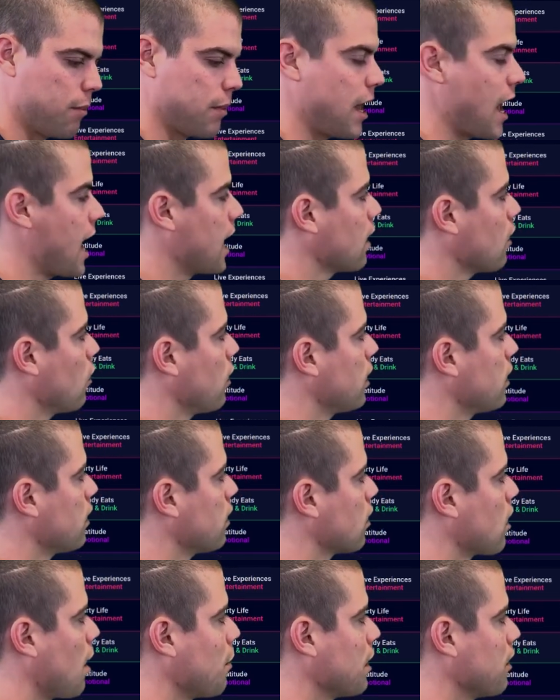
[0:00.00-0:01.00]
category that
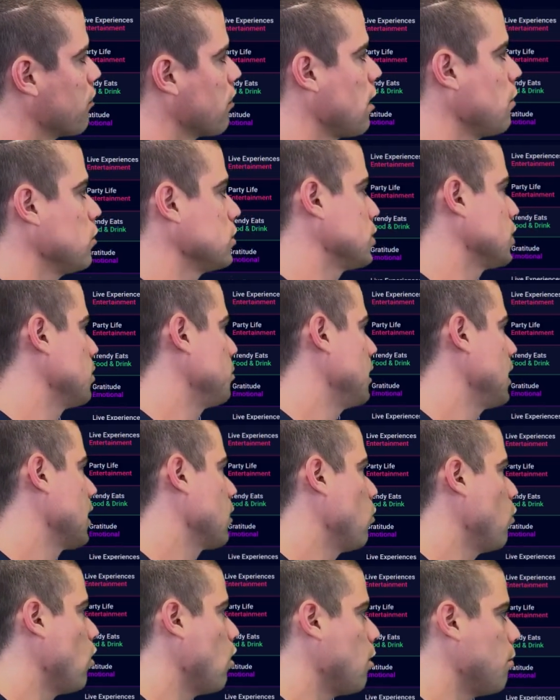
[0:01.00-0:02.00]
they're coming from, which could be
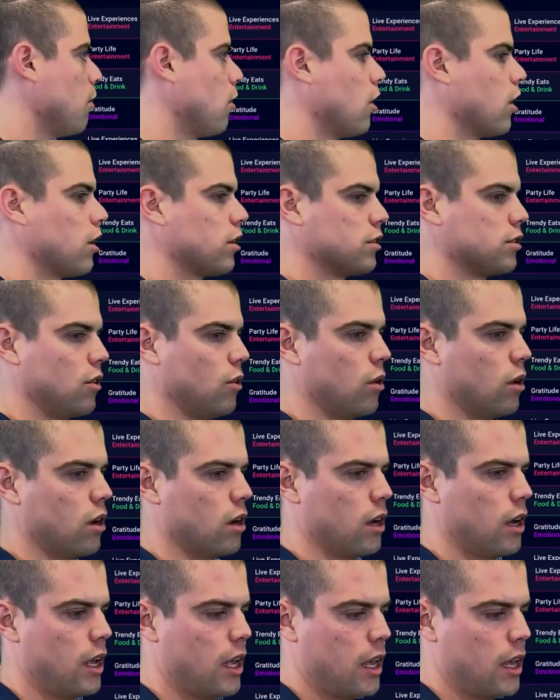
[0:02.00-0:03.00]
like Walmart
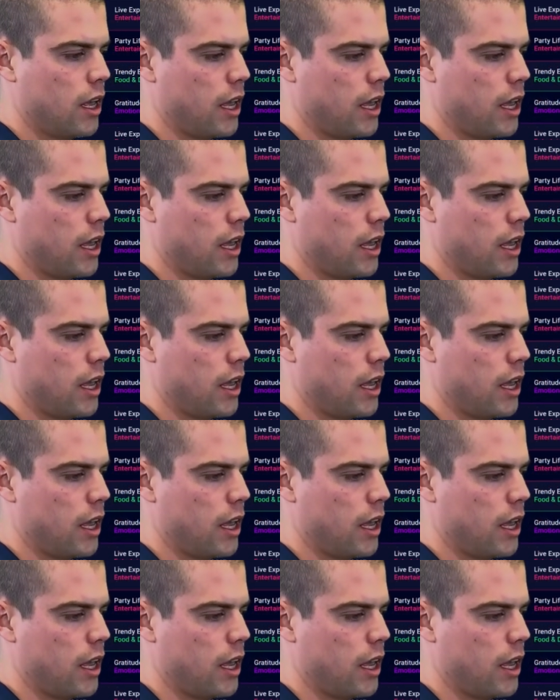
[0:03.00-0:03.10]
or